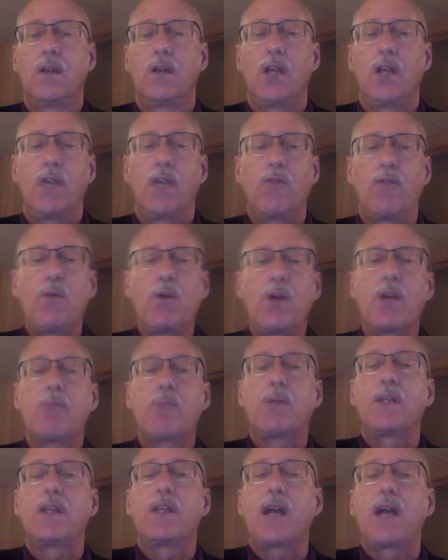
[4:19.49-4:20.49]
If we want a
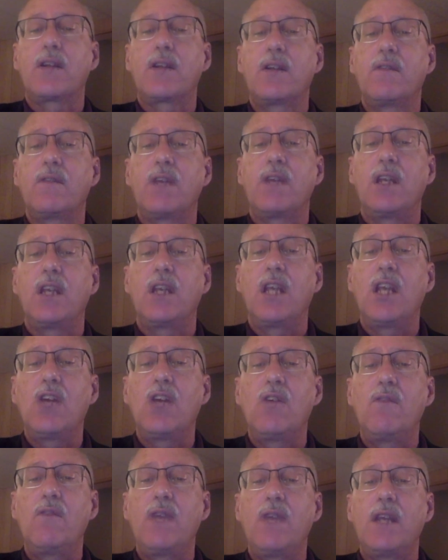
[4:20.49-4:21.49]
productive and
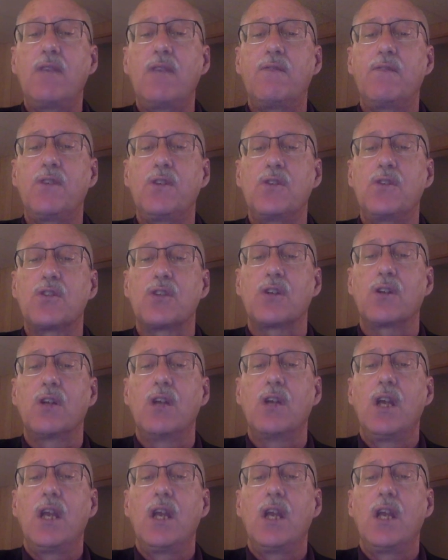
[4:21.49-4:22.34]
innovative future,